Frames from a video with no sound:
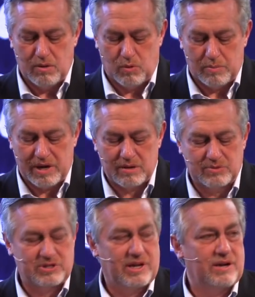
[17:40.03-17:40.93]
What made him
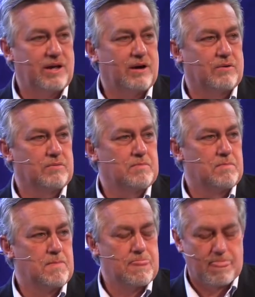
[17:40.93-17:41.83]
stand out?
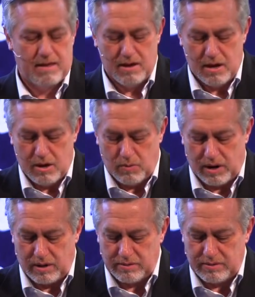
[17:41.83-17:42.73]

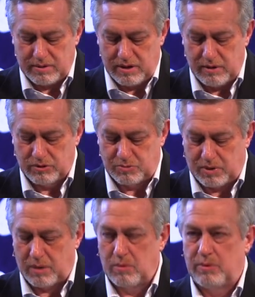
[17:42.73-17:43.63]
Well, he was
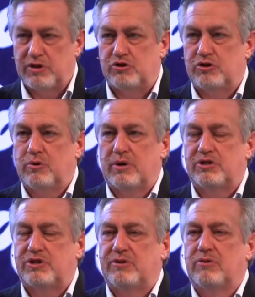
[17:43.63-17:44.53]
probably
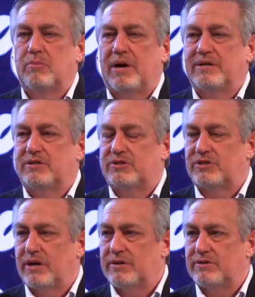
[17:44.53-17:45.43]
Jewish either by
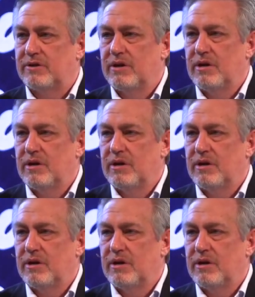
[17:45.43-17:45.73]
descent